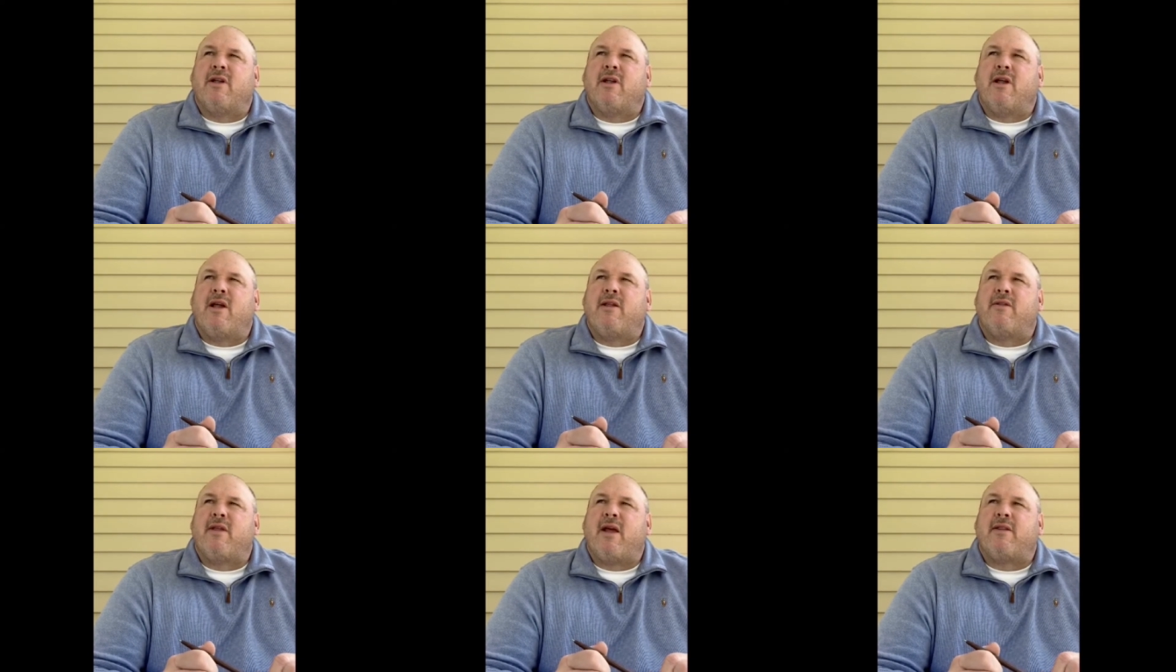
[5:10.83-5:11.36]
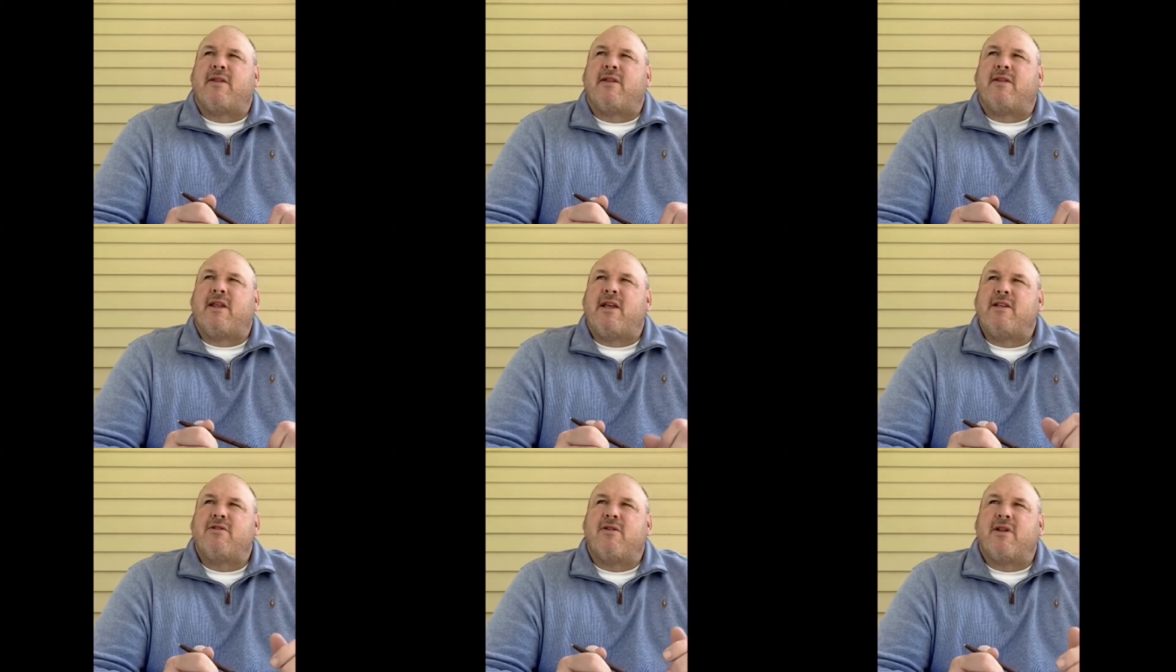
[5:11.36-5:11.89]
And that
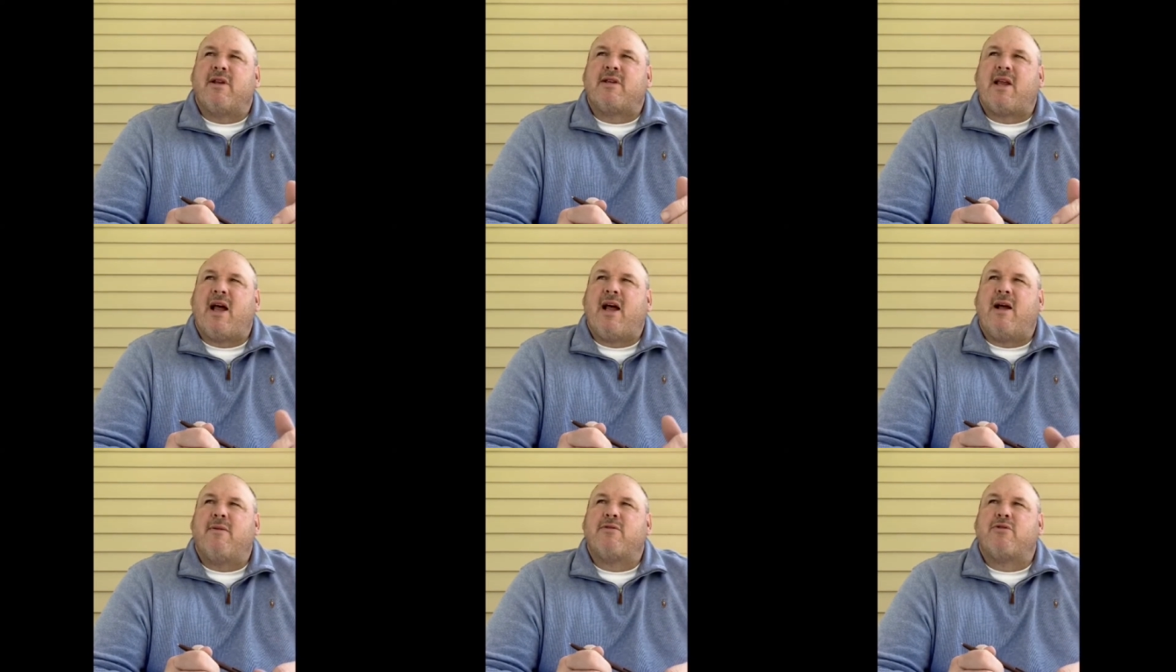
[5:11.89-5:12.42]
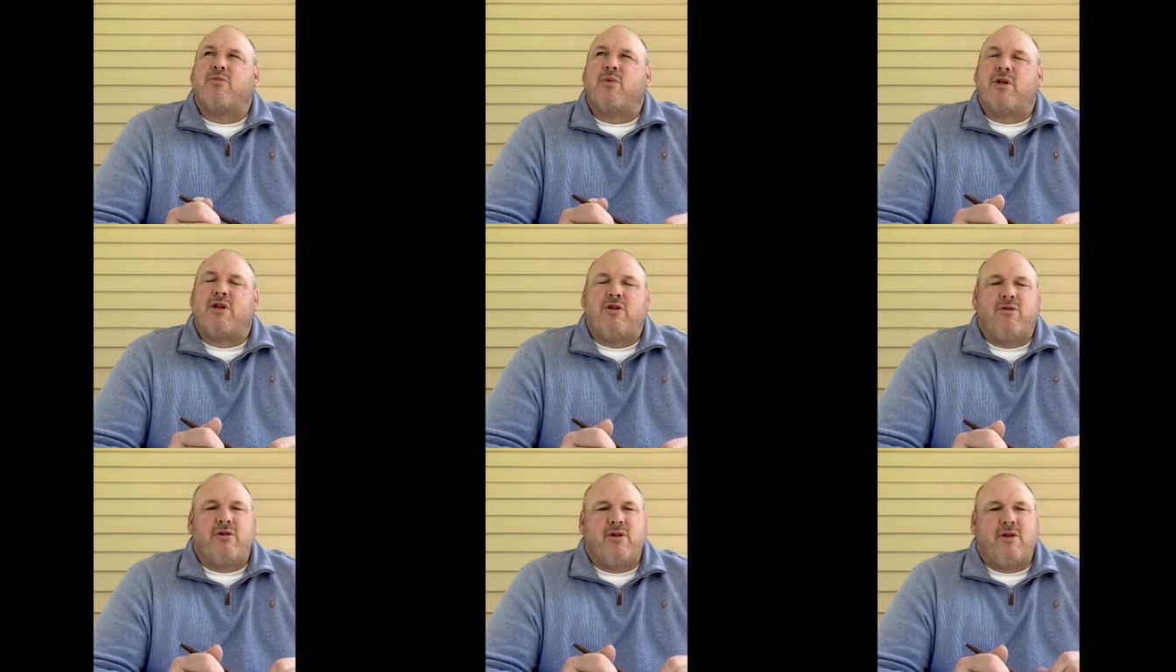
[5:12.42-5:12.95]
these are the times when
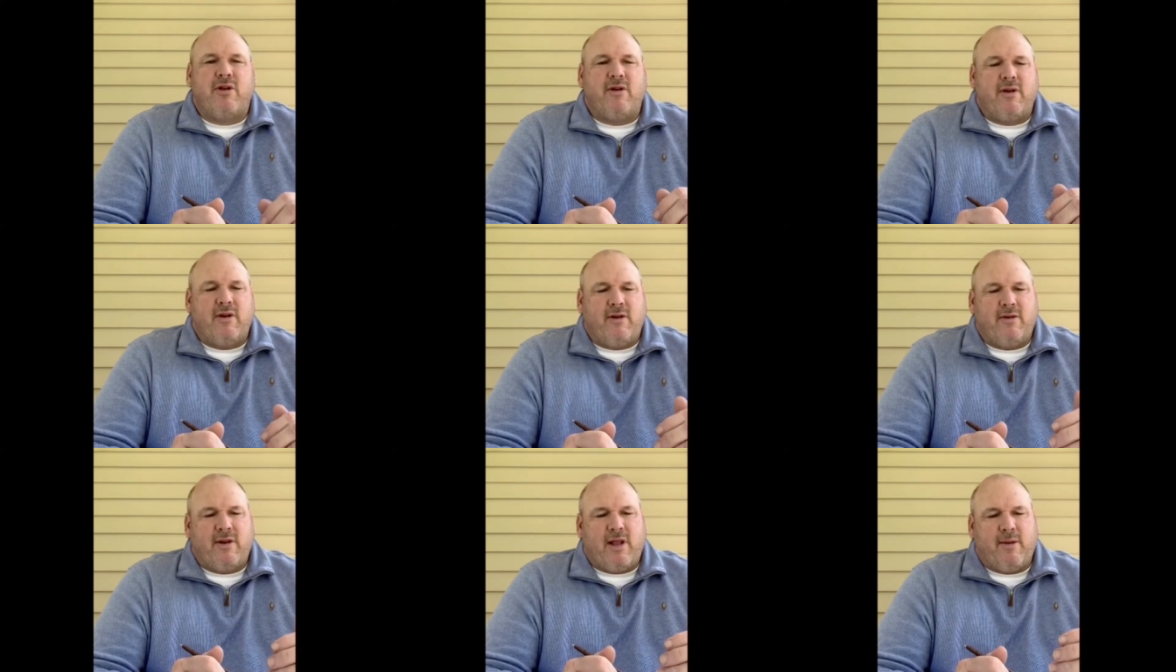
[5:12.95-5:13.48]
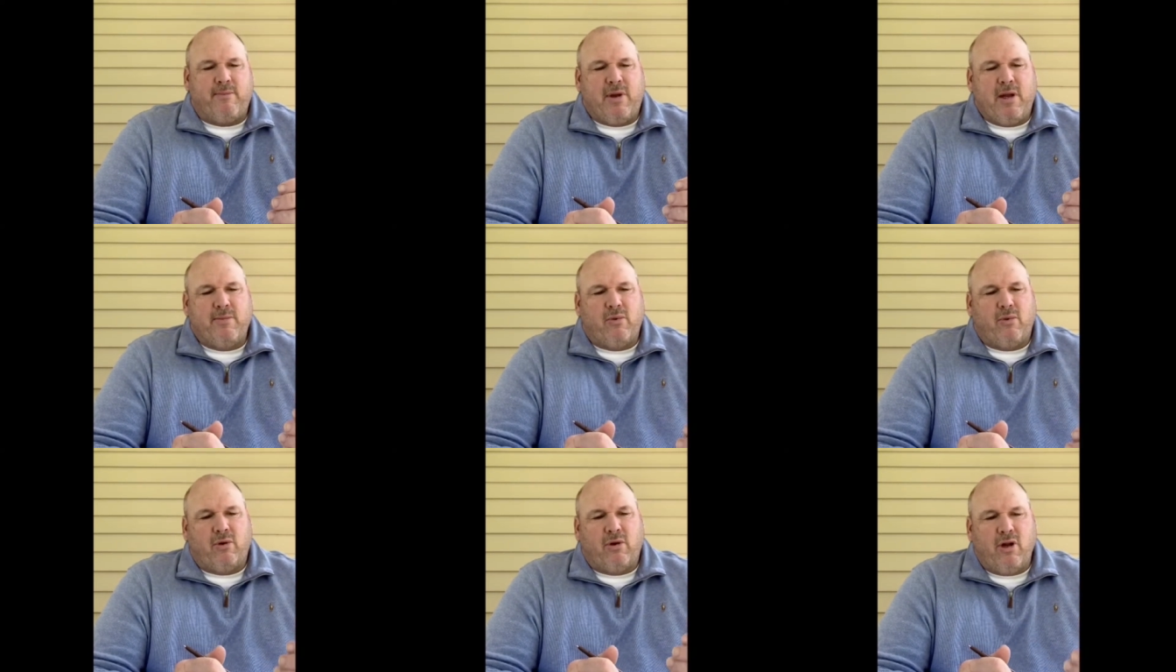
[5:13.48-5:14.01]
you that
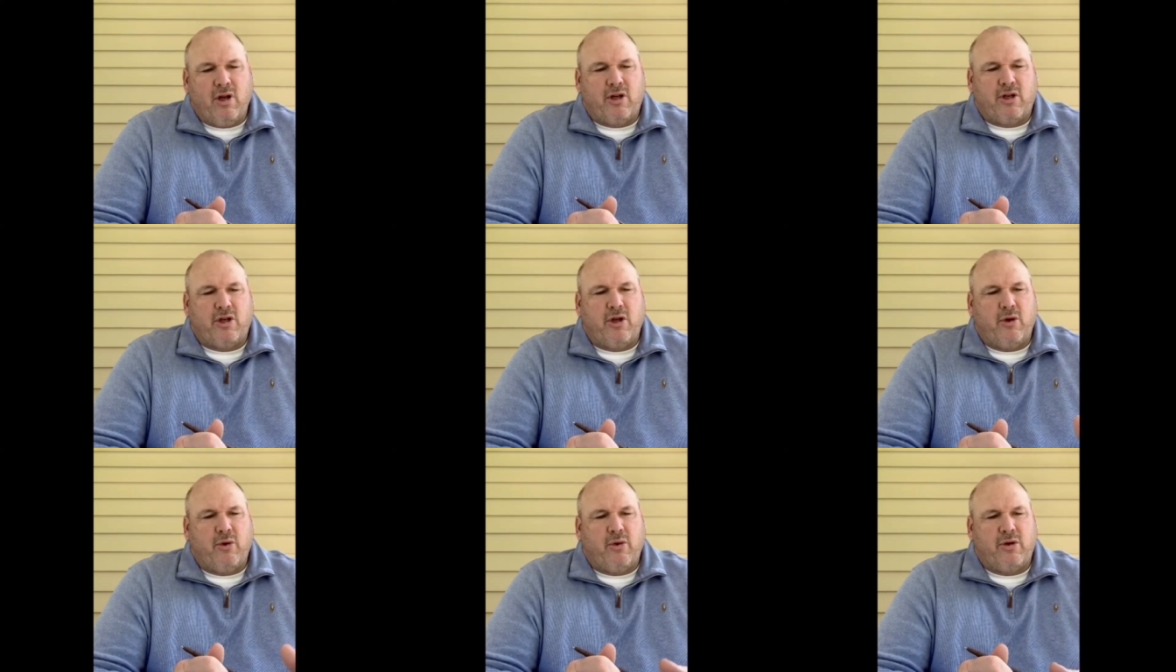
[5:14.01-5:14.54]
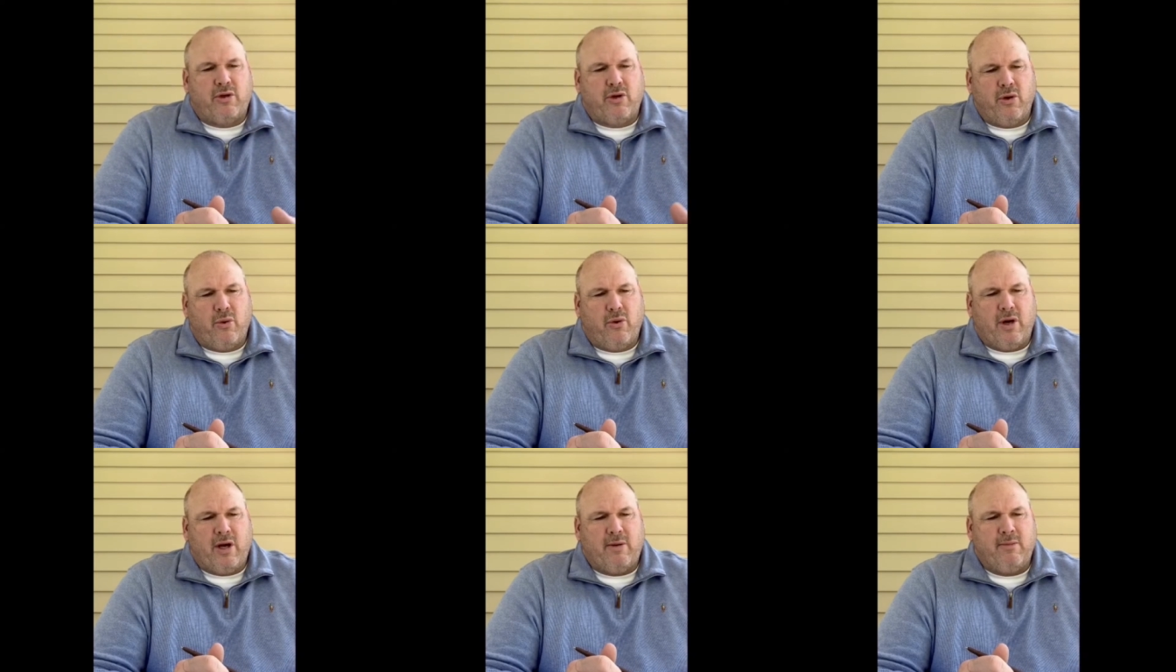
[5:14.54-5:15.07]
people look to,
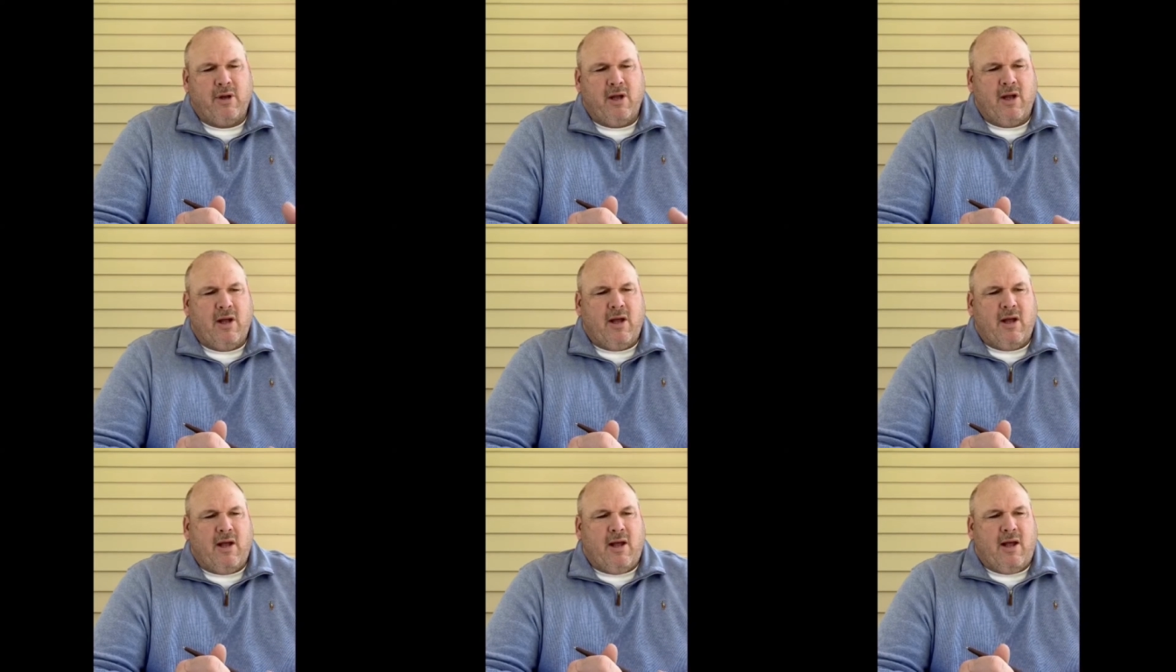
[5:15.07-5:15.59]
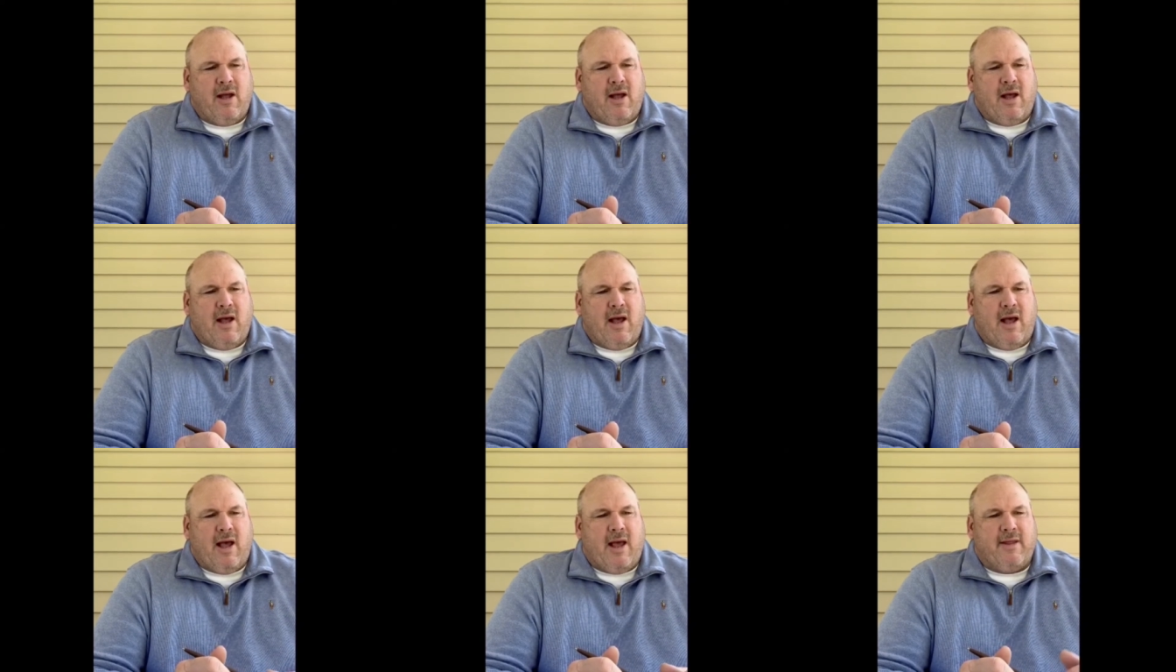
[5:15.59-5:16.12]
toward him
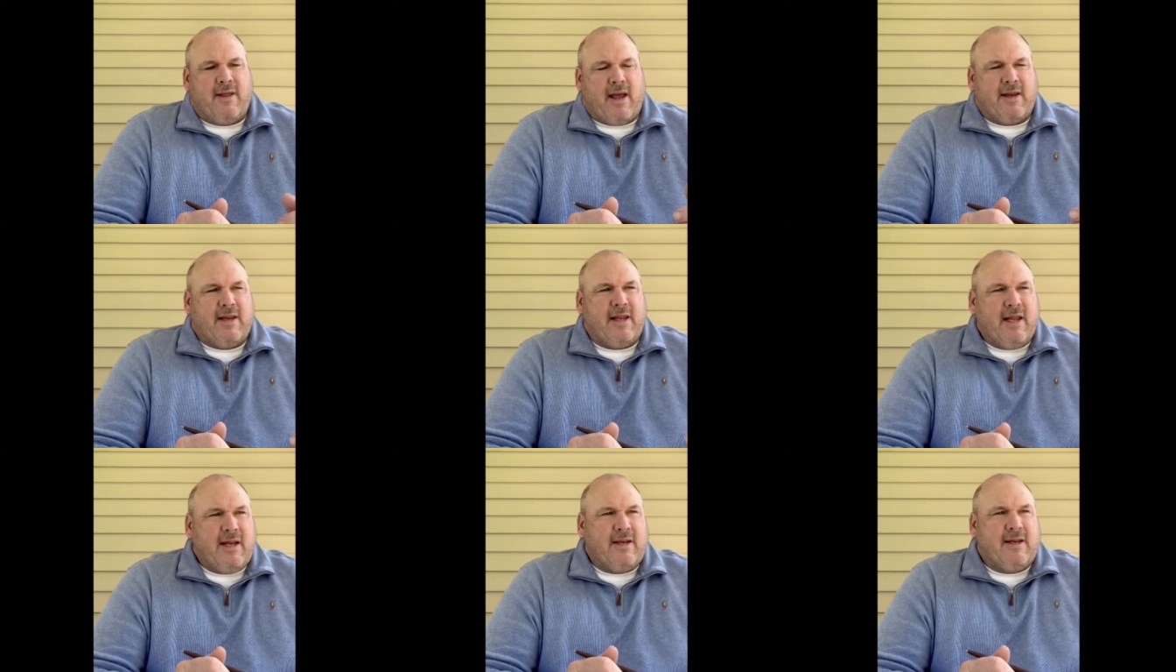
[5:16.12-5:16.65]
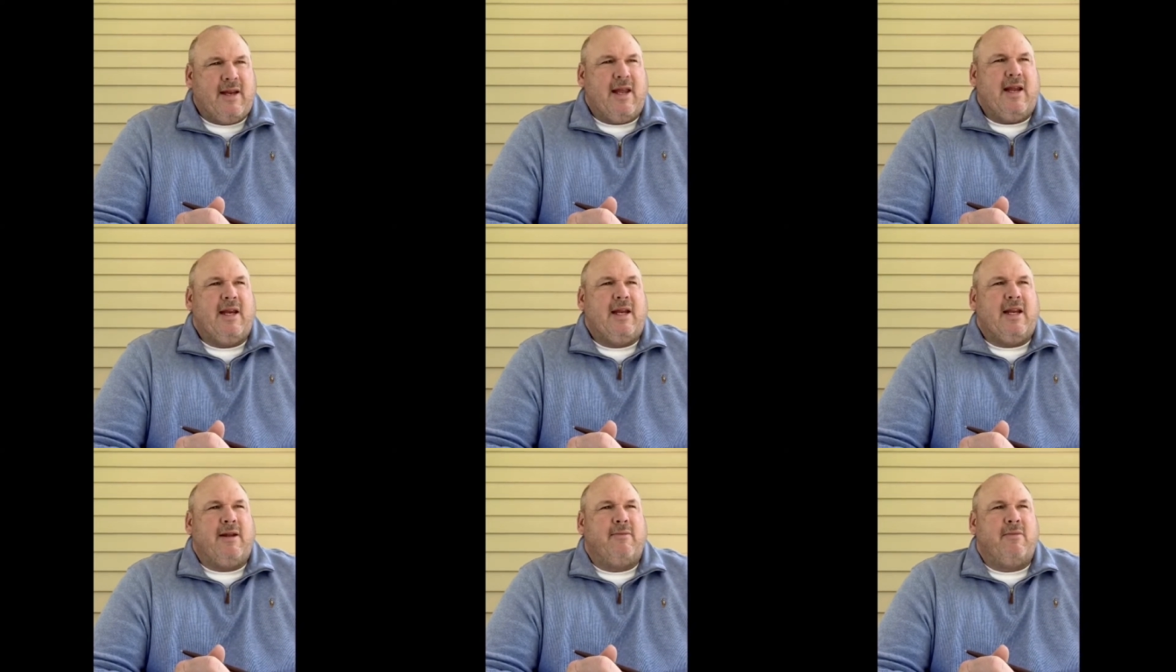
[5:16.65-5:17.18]
and they need,
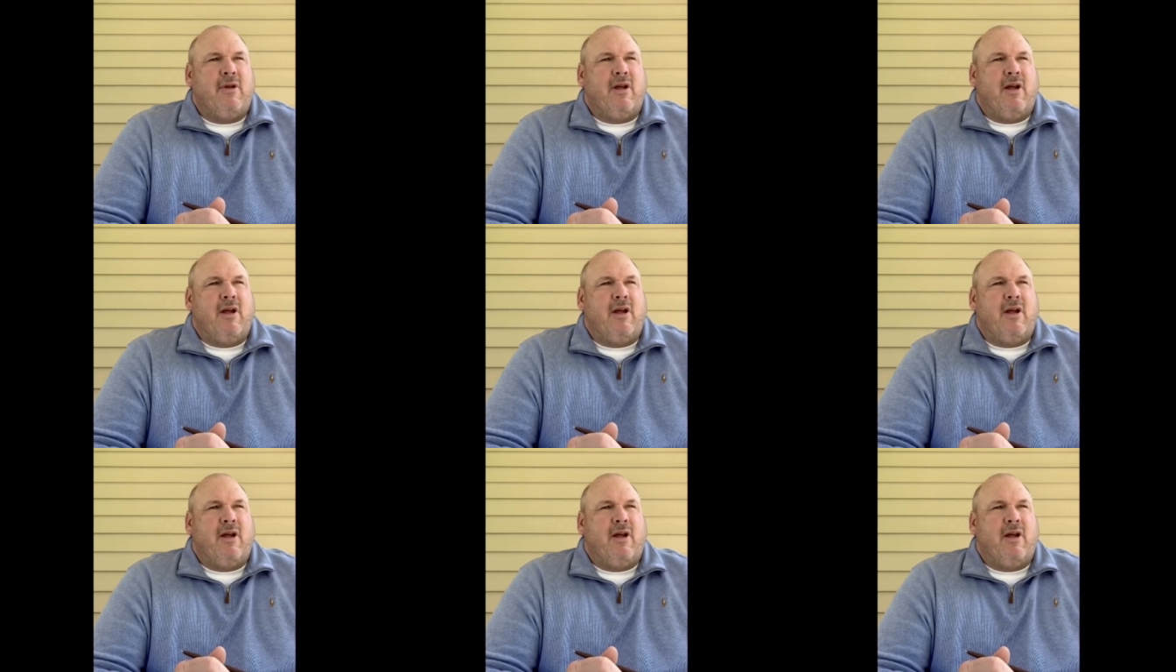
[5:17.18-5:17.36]
need him.